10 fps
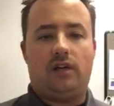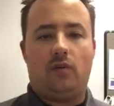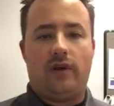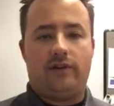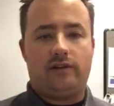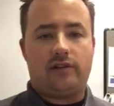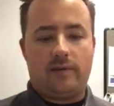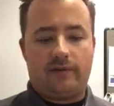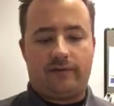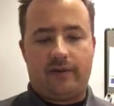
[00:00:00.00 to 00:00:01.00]
Whether it's
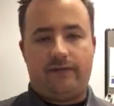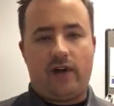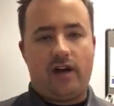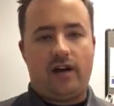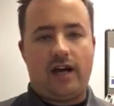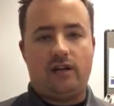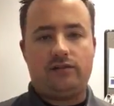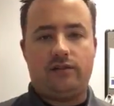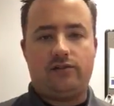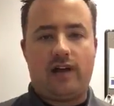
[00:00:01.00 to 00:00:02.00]
coming from the firehouse,
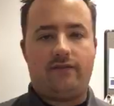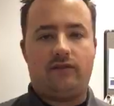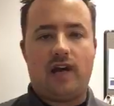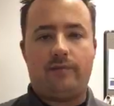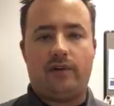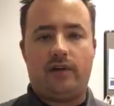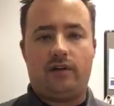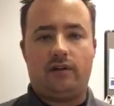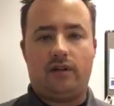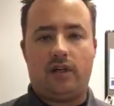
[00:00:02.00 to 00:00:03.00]
the driver
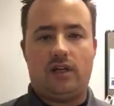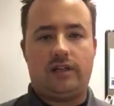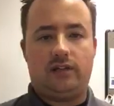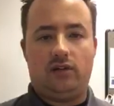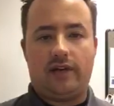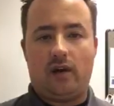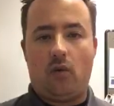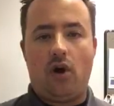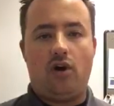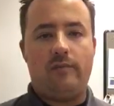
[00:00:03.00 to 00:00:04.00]
operator can look at a
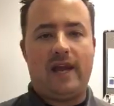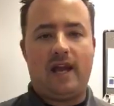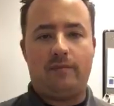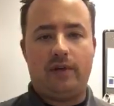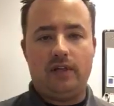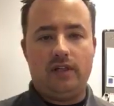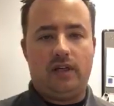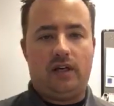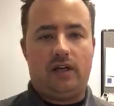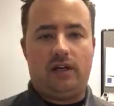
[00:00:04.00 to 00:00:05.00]
wall map
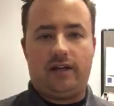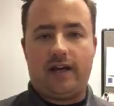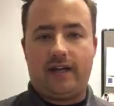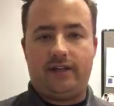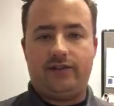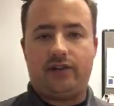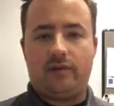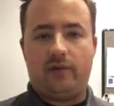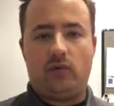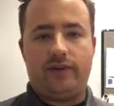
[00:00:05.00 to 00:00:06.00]
and kind of
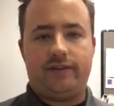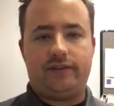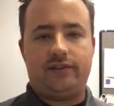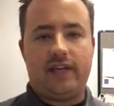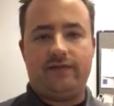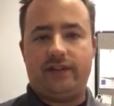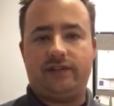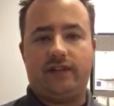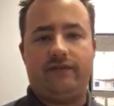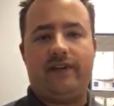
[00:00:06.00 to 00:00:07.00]
determine what the
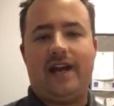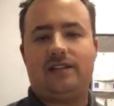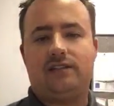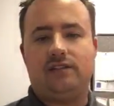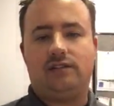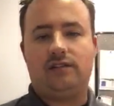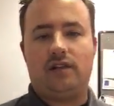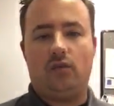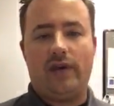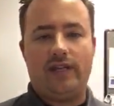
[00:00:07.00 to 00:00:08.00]
safest and fastest
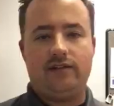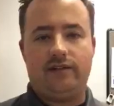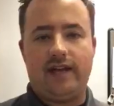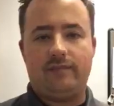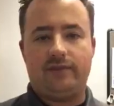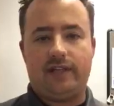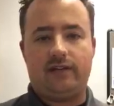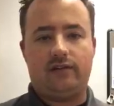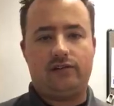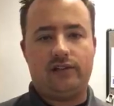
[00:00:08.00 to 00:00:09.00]
way to that
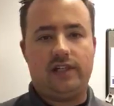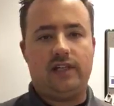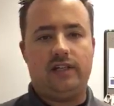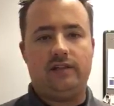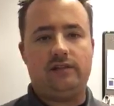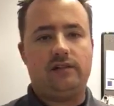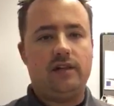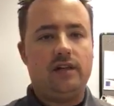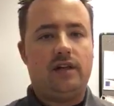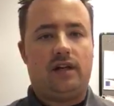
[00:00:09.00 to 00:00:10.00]
particular scene is,
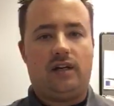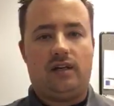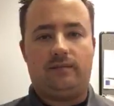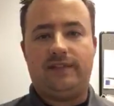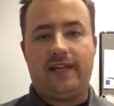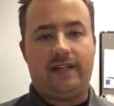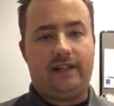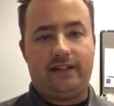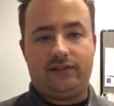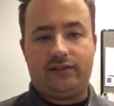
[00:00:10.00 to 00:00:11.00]
take into
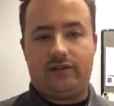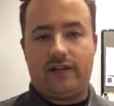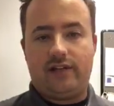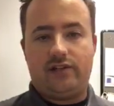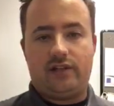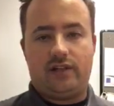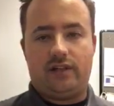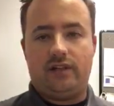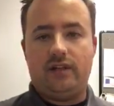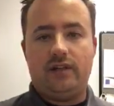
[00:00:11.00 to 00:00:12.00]

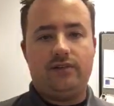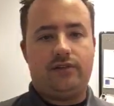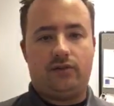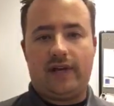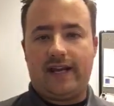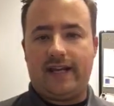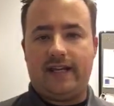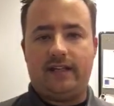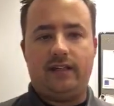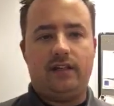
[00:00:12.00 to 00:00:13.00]
consideration
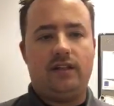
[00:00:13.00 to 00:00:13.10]
terrain,